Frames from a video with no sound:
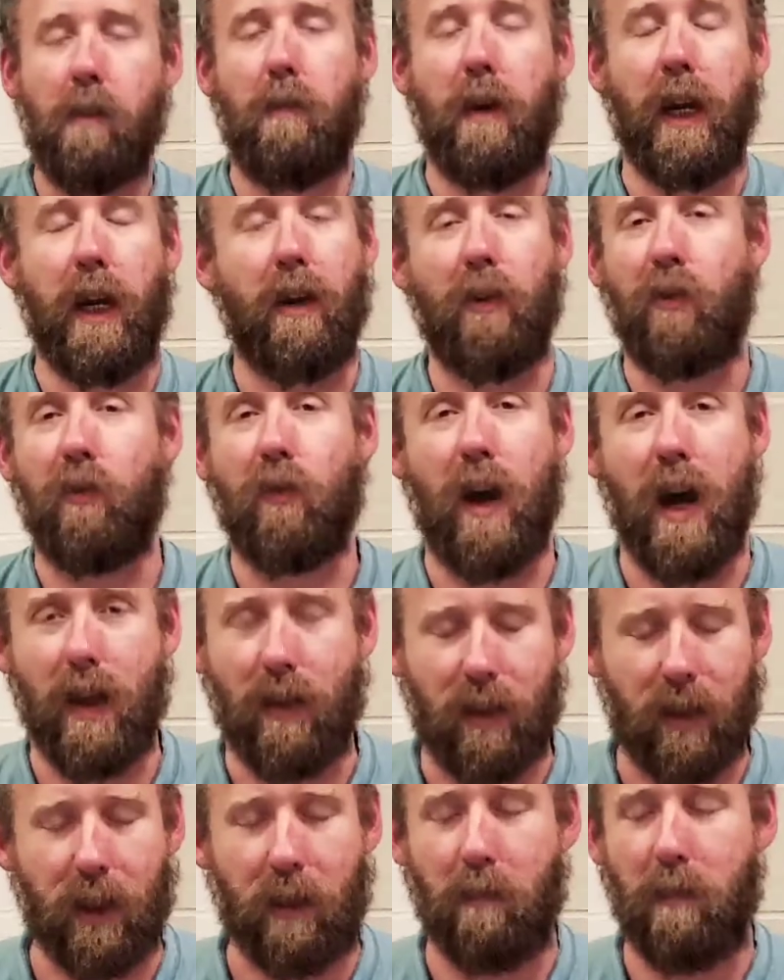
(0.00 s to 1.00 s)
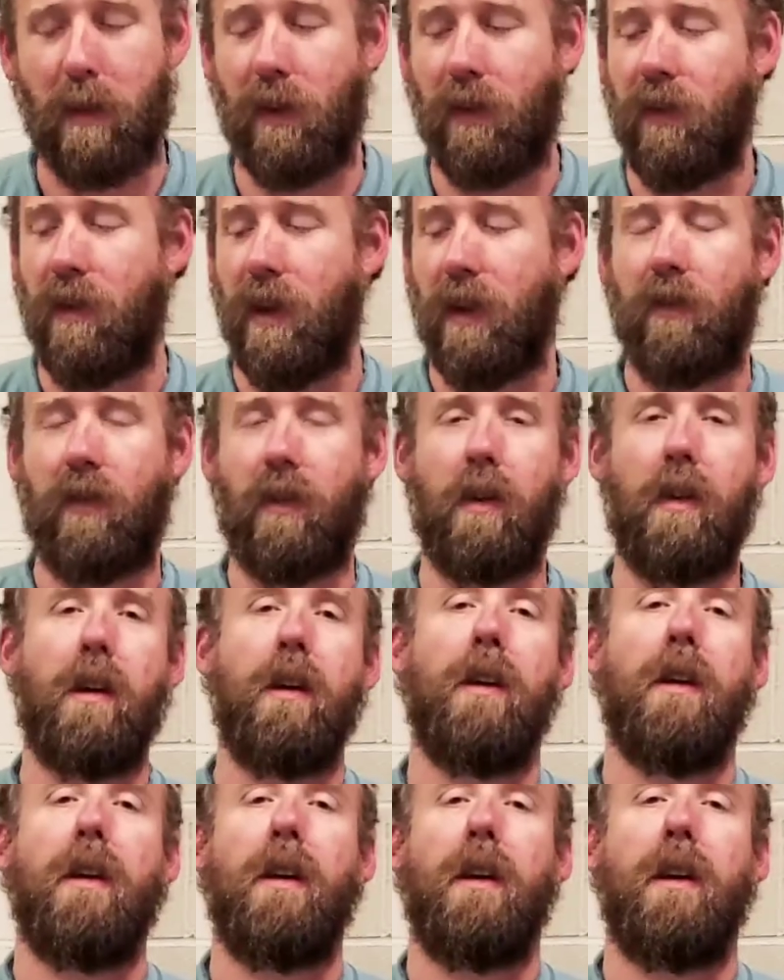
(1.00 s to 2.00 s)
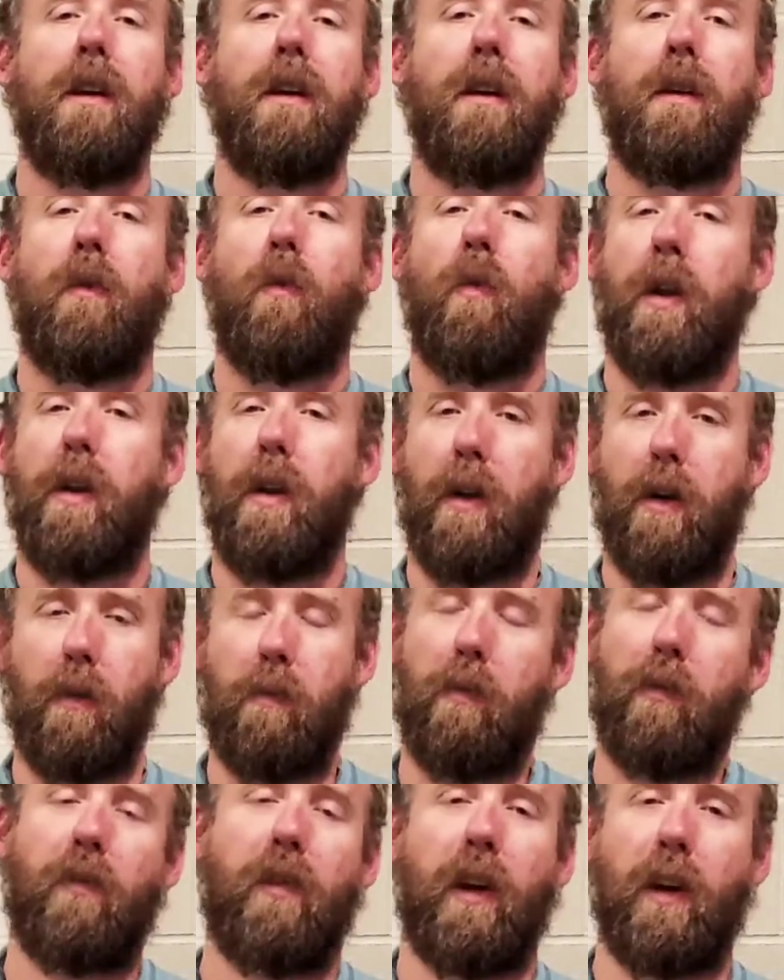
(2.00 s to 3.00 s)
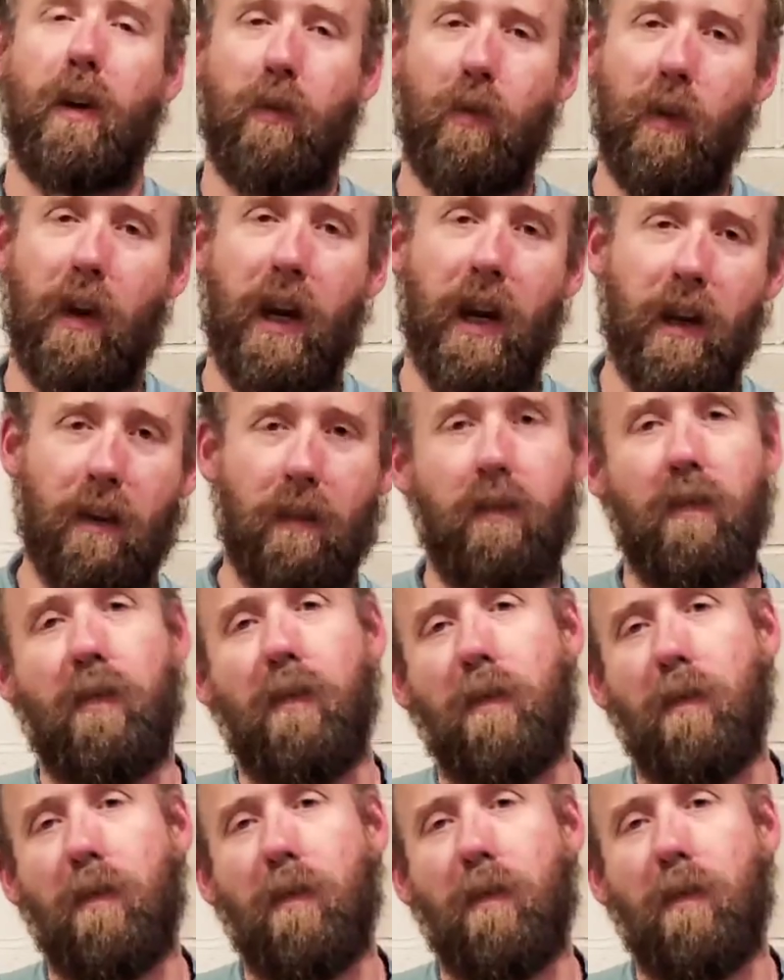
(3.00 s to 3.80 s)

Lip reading: beginner triathlete business, 100% creative